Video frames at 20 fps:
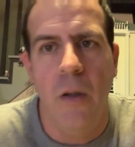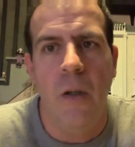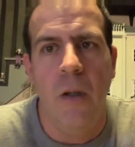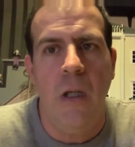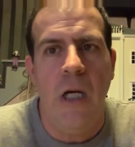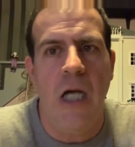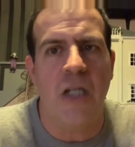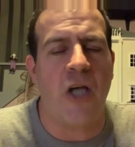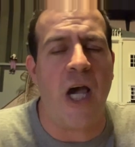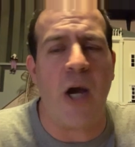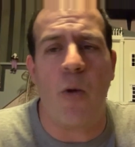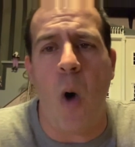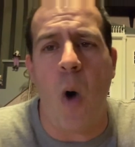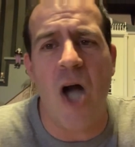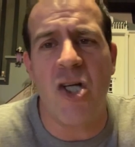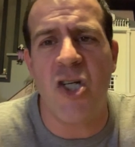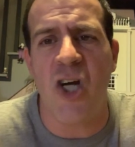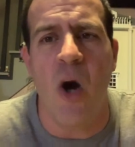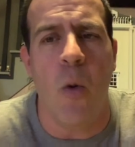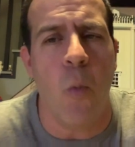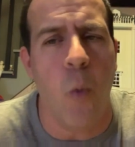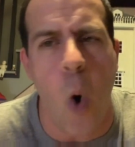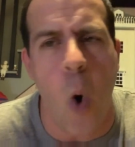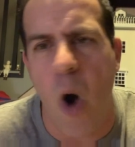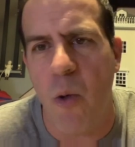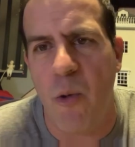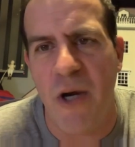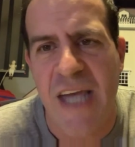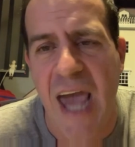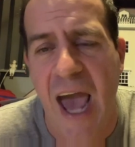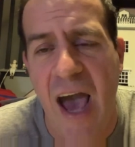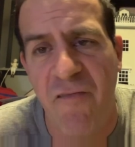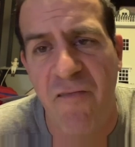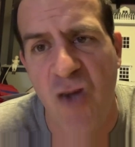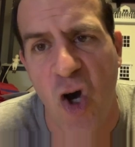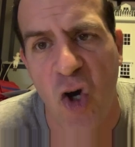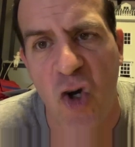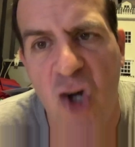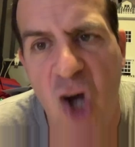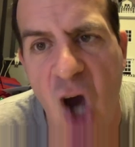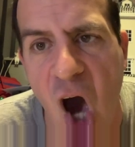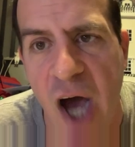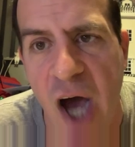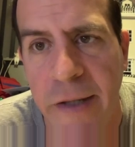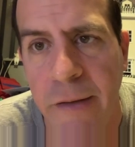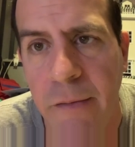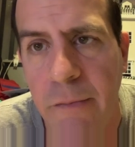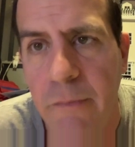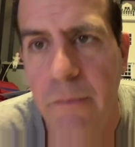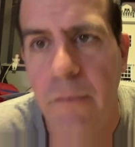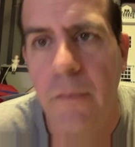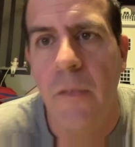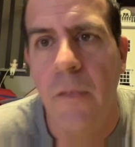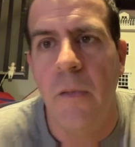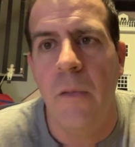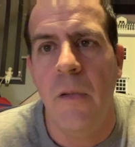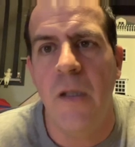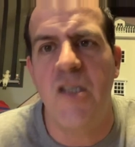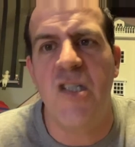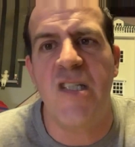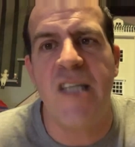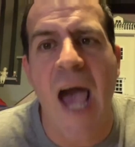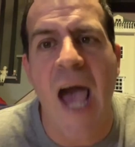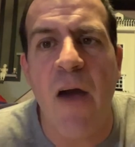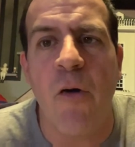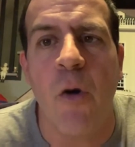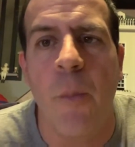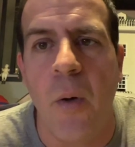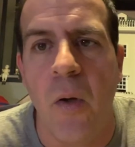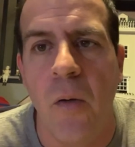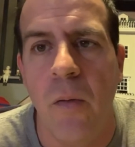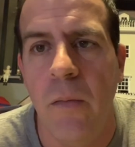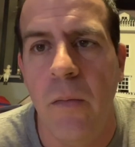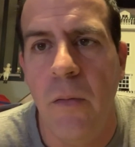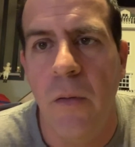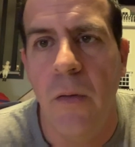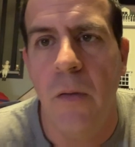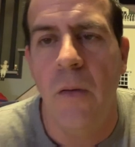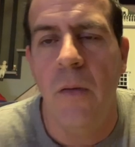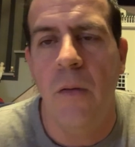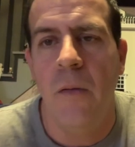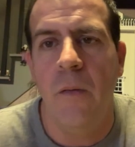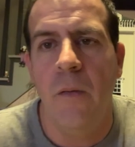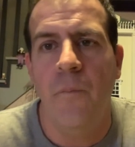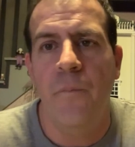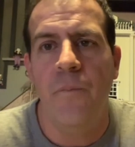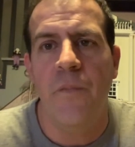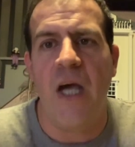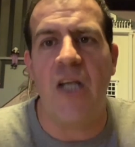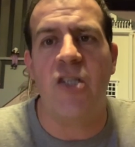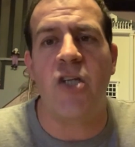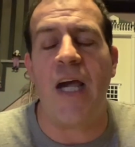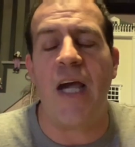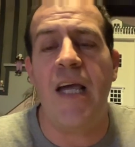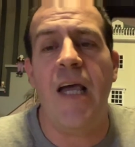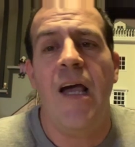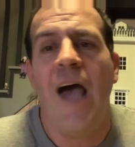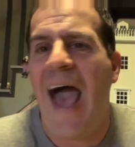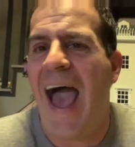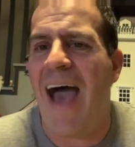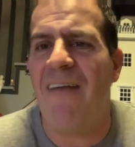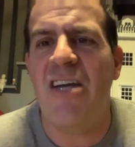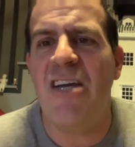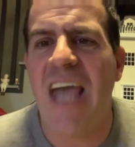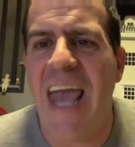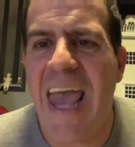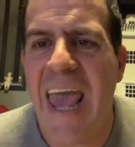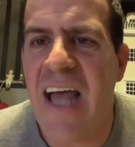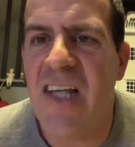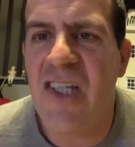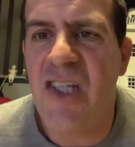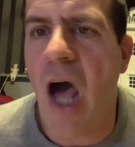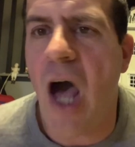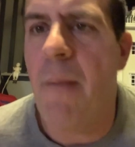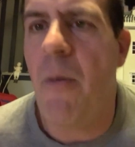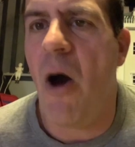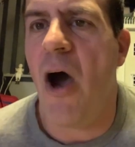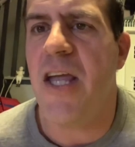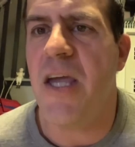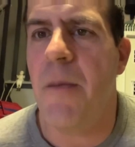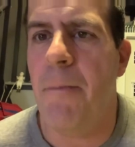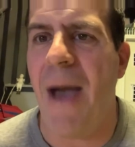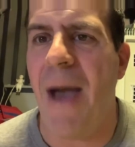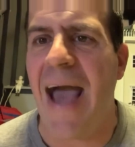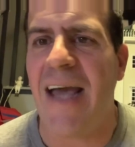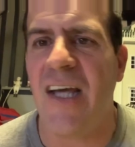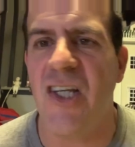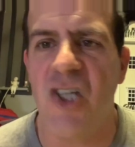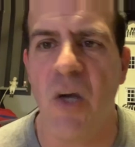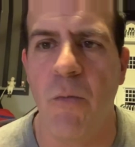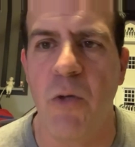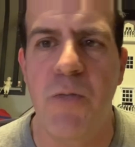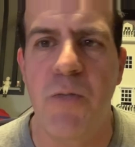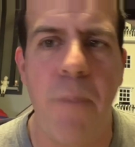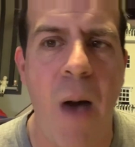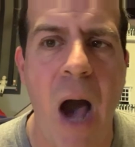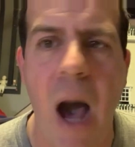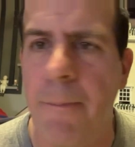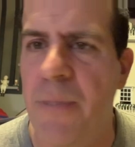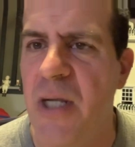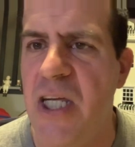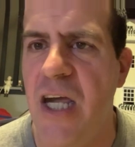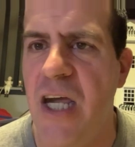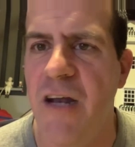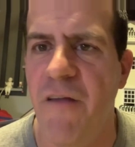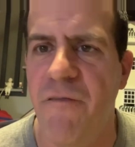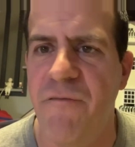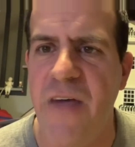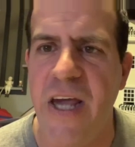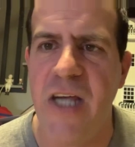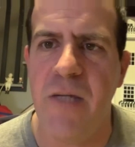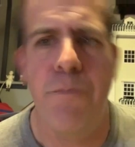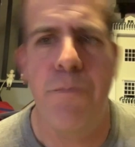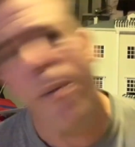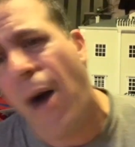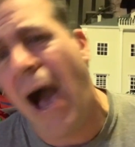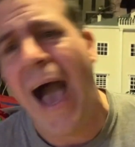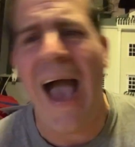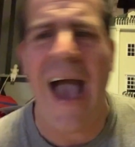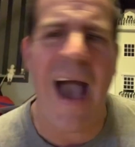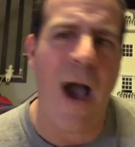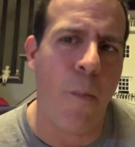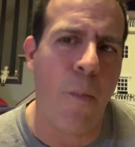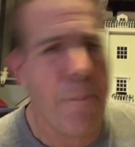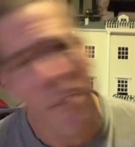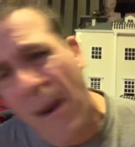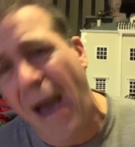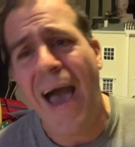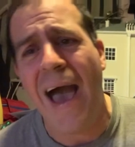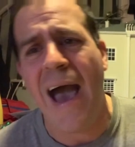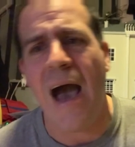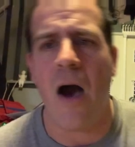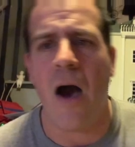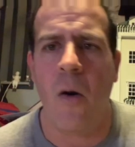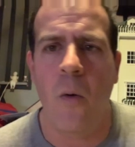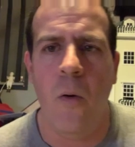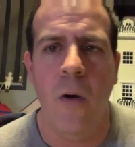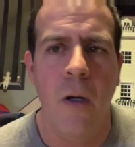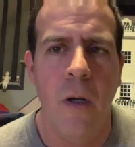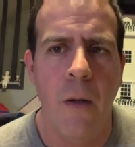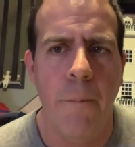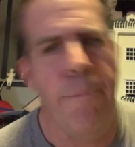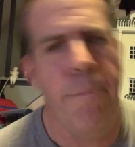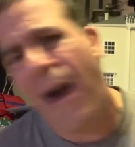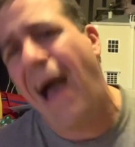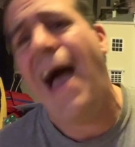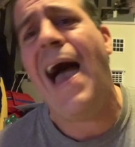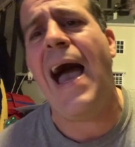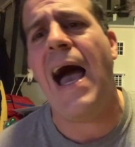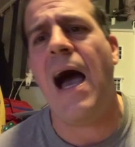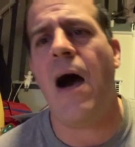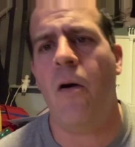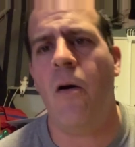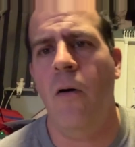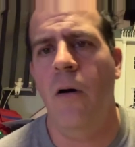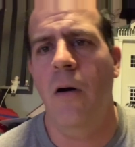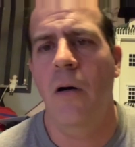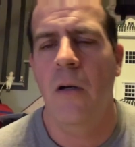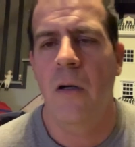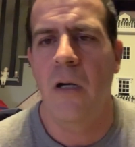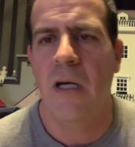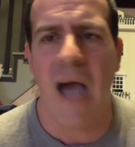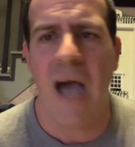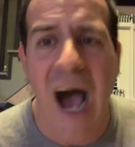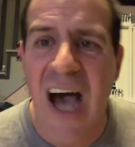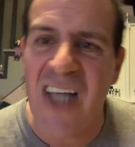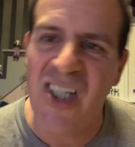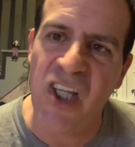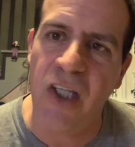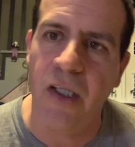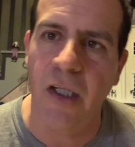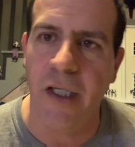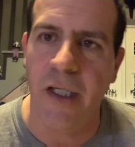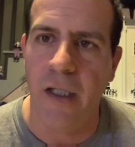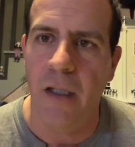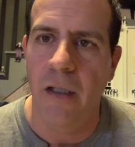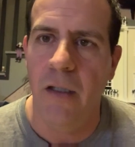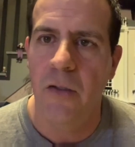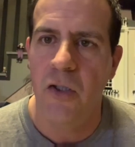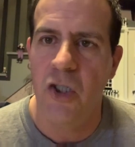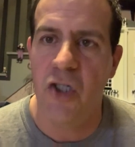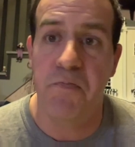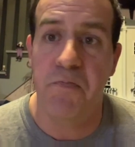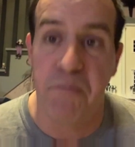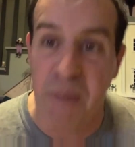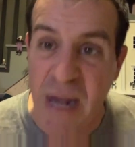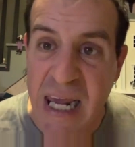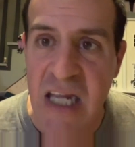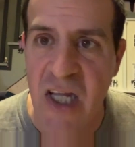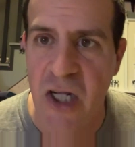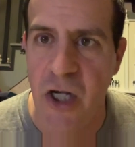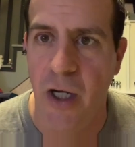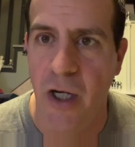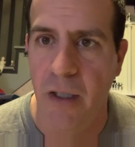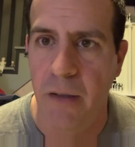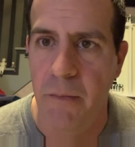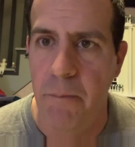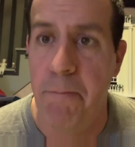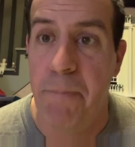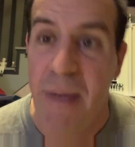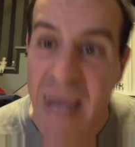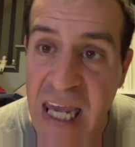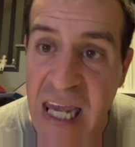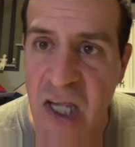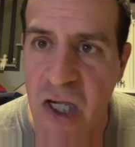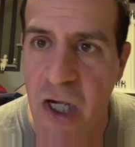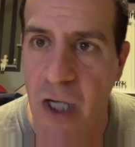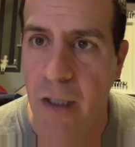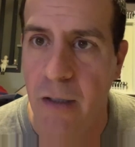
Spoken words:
It's like watching a war when you have no gun. It's terrible. It's like having your hands tied behind your back and someone's popping you in the face. Pow, pow, pow. Constantly. Just beating you. Beating you.